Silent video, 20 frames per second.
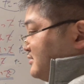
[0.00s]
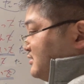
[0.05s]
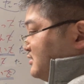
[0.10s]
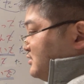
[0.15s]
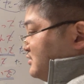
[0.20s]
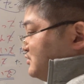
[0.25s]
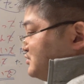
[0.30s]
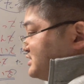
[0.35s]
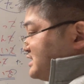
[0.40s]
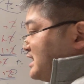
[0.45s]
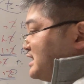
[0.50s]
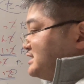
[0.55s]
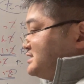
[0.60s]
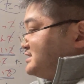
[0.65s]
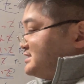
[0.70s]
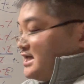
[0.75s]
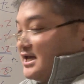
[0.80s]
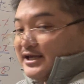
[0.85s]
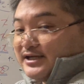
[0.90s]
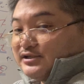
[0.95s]
you change
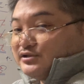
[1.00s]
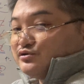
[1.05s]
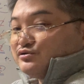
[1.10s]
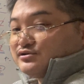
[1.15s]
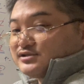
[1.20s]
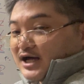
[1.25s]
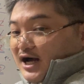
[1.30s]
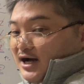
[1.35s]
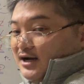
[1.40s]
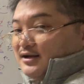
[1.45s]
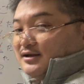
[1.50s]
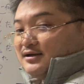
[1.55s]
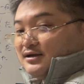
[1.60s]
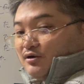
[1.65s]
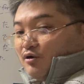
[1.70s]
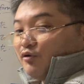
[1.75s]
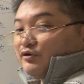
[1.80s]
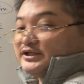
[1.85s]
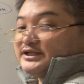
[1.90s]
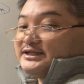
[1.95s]
te into ta,
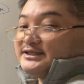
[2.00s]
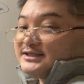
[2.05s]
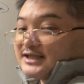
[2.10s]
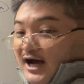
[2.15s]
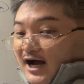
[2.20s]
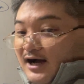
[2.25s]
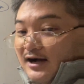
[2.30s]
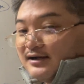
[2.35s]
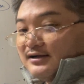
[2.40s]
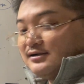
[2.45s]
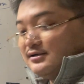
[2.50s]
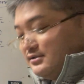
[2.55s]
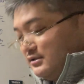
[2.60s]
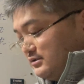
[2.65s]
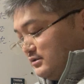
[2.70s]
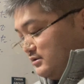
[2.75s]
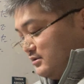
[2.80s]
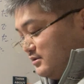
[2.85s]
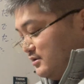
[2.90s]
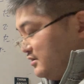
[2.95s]
otita.
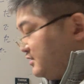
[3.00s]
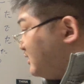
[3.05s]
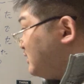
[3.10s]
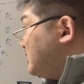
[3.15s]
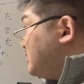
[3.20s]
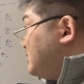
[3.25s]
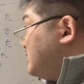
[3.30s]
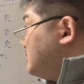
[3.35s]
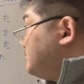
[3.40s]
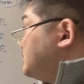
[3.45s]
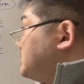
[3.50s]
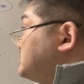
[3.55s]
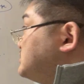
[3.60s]
But